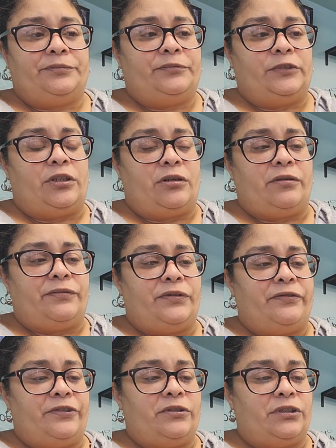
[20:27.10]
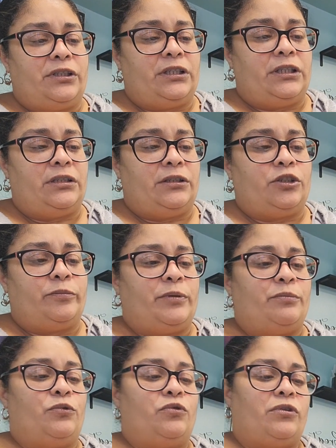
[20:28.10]
You know, if you feel you need a little bit
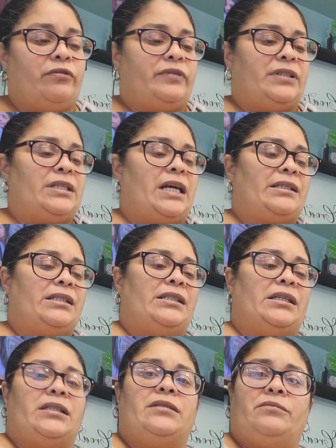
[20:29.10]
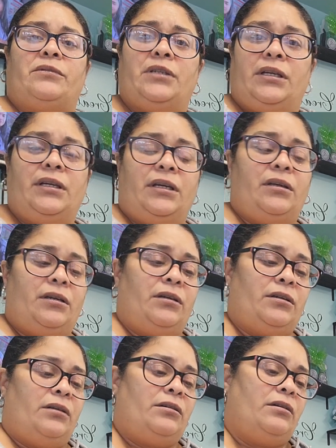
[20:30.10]
more, if it's not sticking
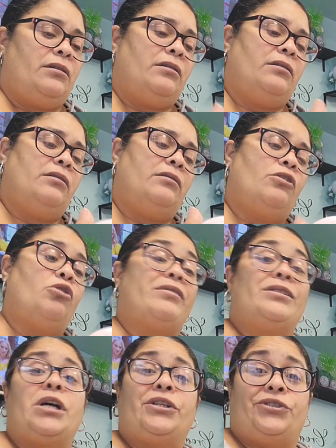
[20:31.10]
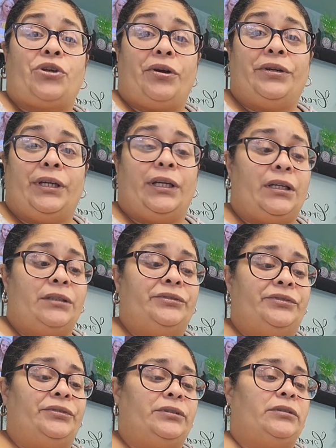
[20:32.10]
or it's not dark enough,
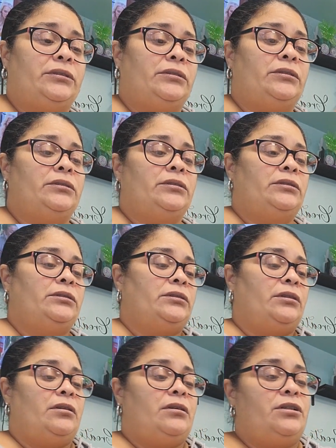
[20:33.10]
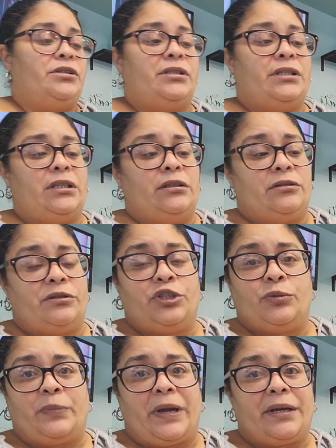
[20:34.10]
or you see little
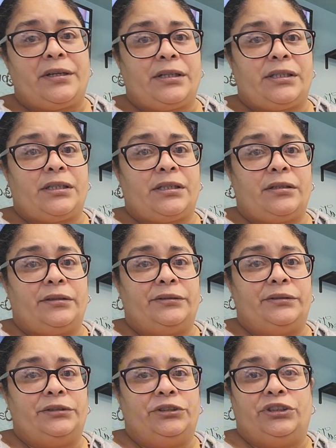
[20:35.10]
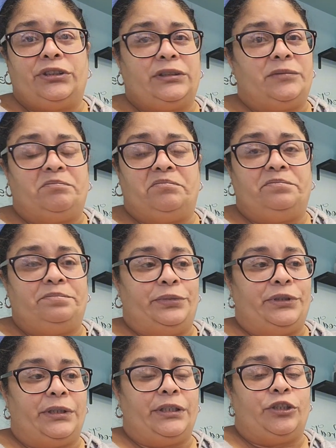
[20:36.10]
specks, you just put
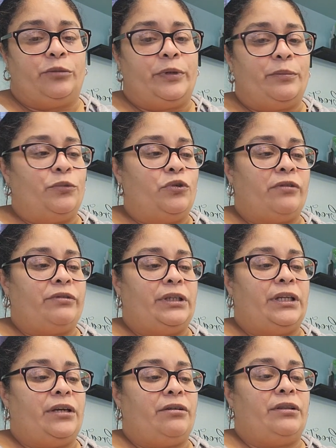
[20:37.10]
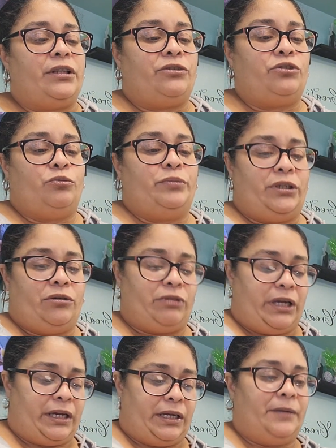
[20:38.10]
a little bit more in there and then you'll be
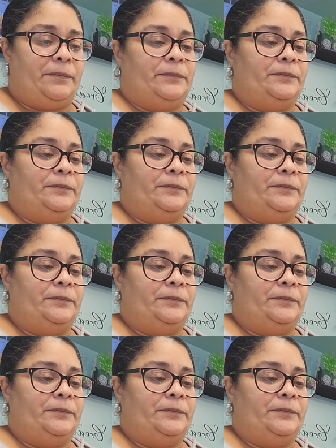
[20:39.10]
okay.